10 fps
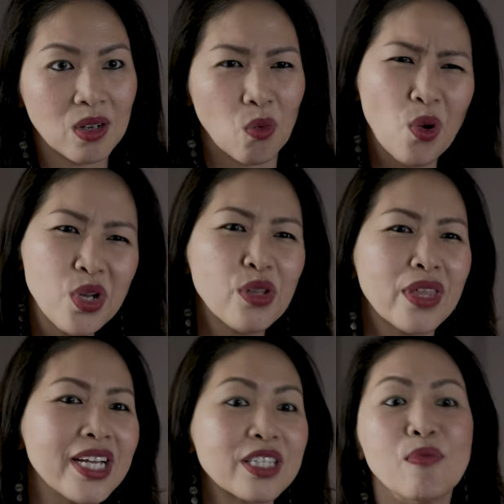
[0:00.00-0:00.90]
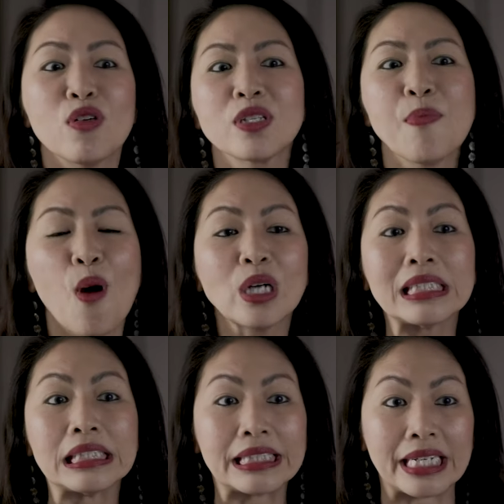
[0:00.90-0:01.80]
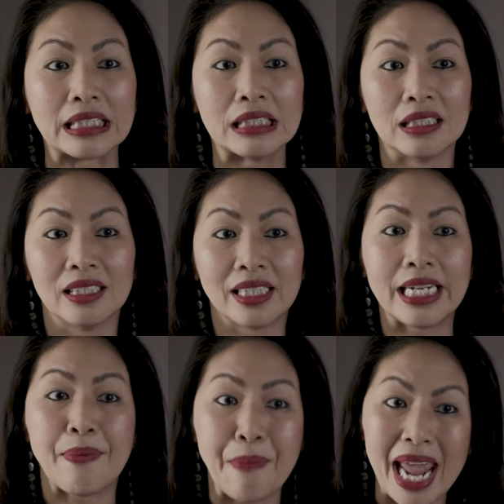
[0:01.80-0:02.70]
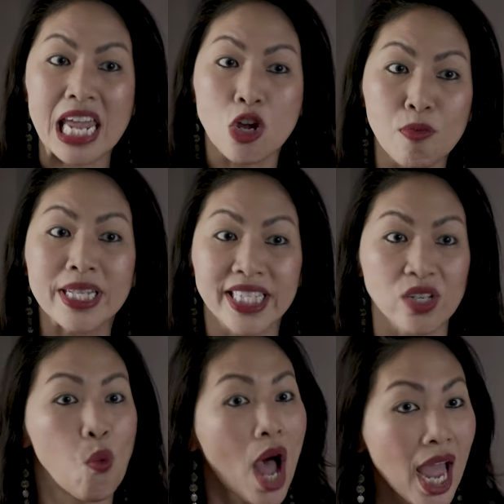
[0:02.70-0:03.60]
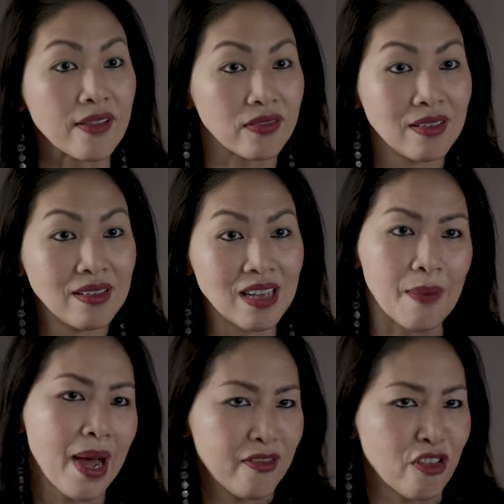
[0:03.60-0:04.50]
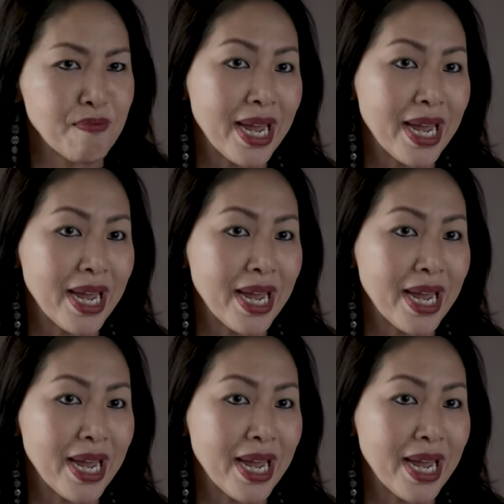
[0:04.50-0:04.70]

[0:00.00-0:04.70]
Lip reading: what do you think is the most important thing that make humans survive apart from